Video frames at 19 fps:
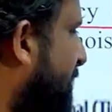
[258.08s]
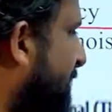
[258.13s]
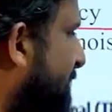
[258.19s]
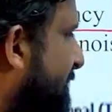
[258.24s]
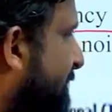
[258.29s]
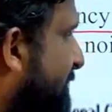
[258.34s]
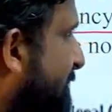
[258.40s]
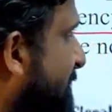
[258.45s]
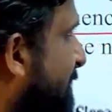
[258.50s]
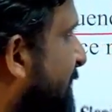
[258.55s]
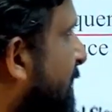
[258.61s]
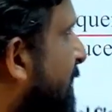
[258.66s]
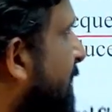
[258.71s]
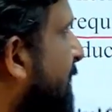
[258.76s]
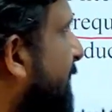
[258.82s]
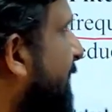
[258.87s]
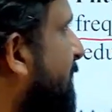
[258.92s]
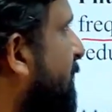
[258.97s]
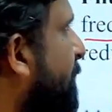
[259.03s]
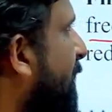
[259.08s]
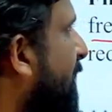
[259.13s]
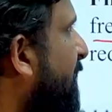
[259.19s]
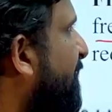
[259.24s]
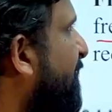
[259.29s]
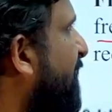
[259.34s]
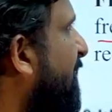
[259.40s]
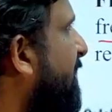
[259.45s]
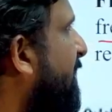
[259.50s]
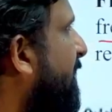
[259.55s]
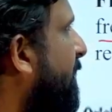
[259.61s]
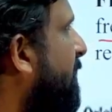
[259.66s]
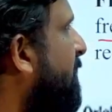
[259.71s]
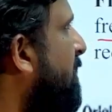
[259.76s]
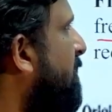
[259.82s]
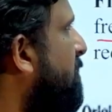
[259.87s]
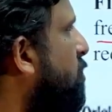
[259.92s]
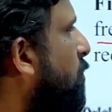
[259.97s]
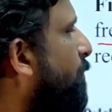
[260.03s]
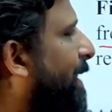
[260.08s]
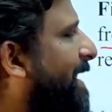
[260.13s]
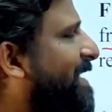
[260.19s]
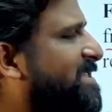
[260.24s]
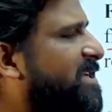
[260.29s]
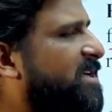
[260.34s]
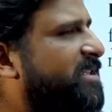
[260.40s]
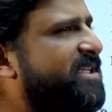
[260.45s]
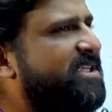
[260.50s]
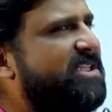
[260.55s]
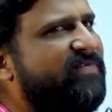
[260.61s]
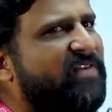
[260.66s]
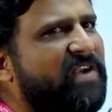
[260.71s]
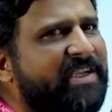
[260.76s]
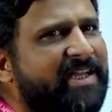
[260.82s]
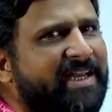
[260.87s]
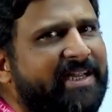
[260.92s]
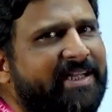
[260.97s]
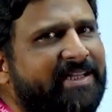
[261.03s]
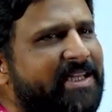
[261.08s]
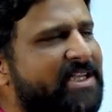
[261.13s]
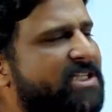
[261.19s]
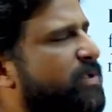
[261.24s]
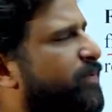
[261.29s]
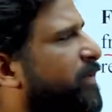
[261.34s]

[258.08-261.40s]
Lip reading: this is nothing but filtering. So based on this filtering, these